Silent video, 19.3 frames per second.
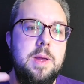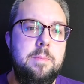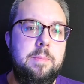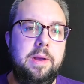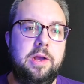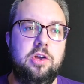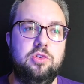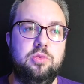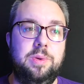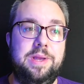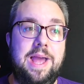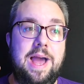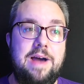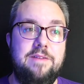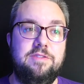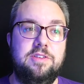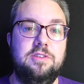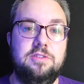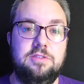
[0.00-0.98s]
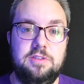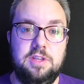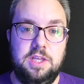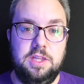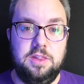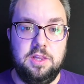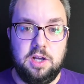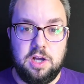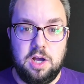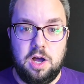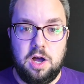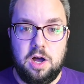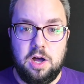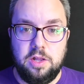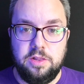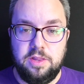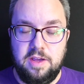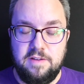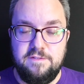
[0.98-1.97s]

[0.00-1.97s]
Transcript: because we haven't seen the